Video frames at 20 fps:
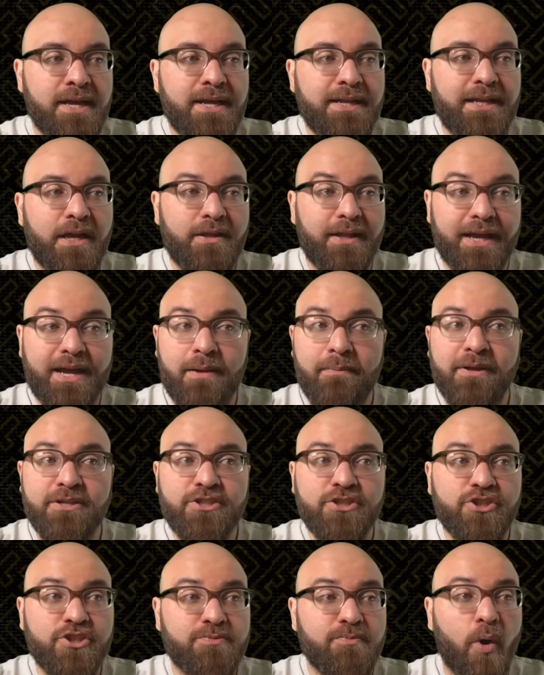Now, like I
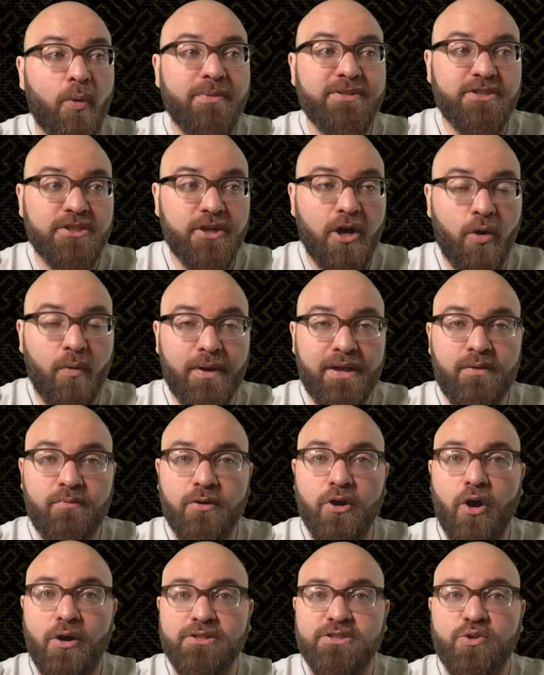mentioned just moments ago in
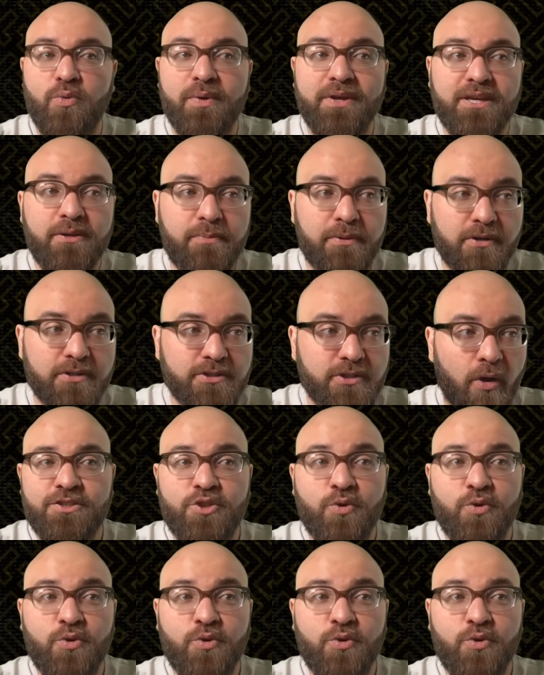regards to Ricky Pearsall,